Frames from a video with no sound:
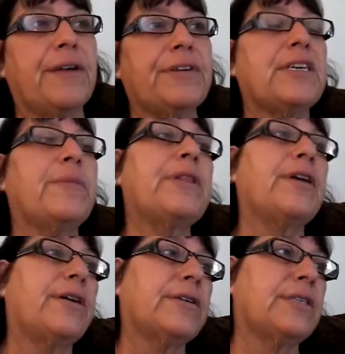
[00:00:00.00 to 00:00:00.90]
Every time of the
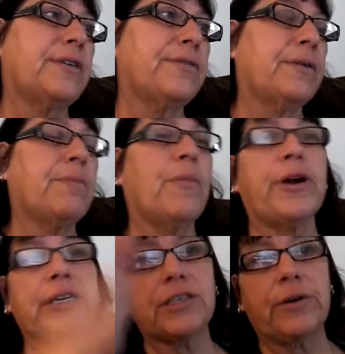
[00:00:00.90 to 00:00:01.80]
year is different.
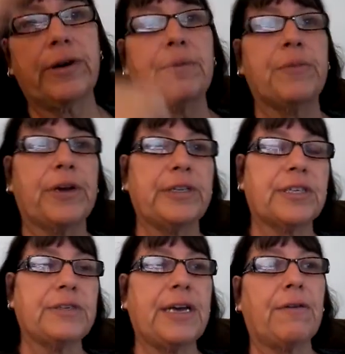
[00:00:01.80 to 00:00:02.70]
Markets go up, markets
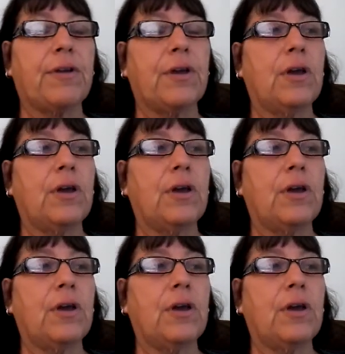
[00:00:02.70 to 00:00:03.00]
go down.